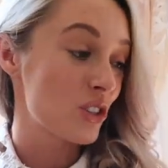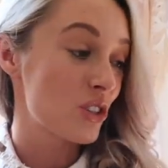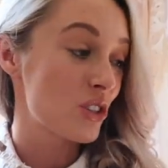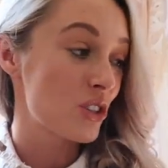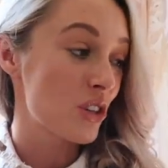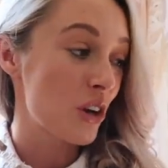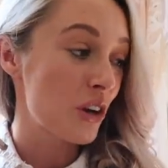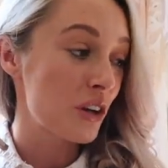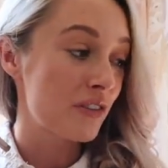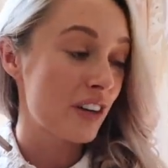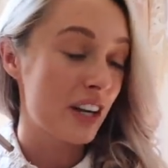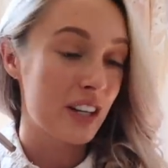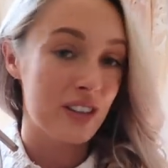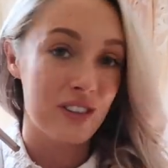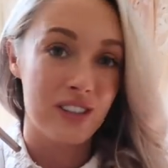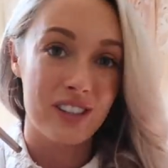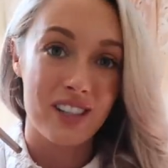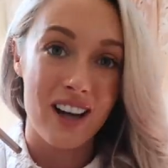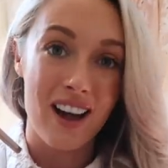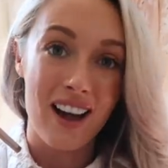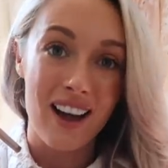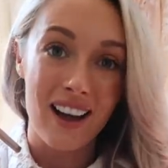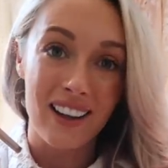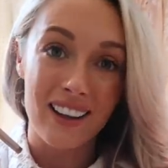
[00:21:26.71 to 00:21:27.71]
so
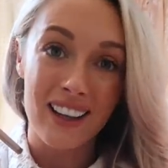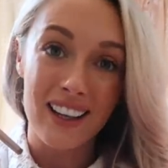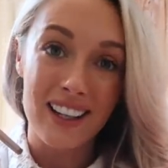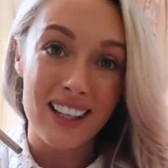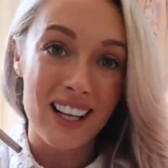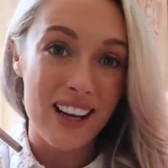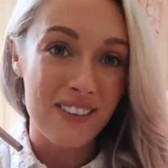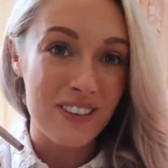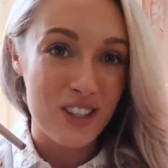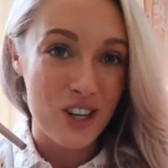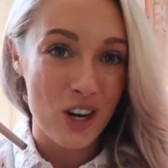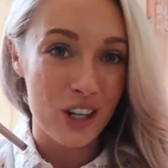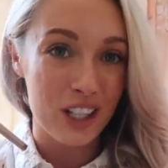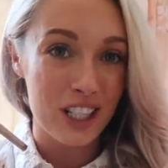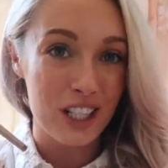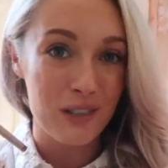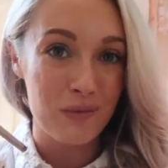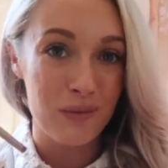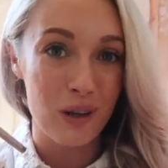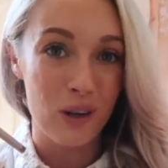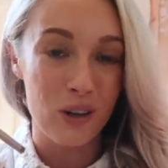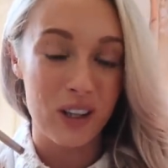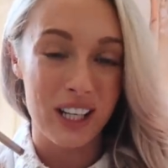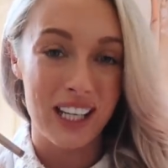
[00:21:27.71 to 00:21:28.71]
versatile. I love a chunky
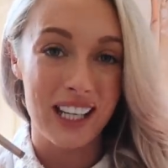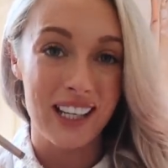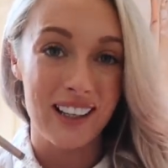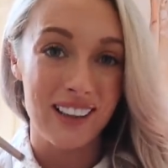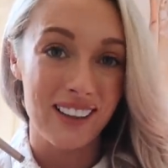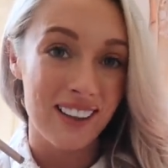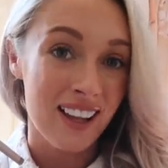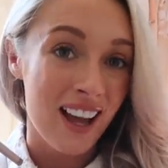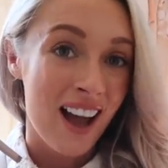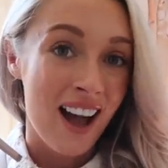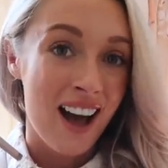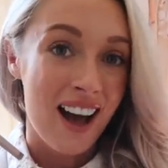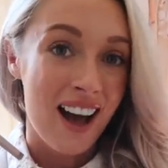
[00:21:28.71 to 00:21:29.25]
block heel.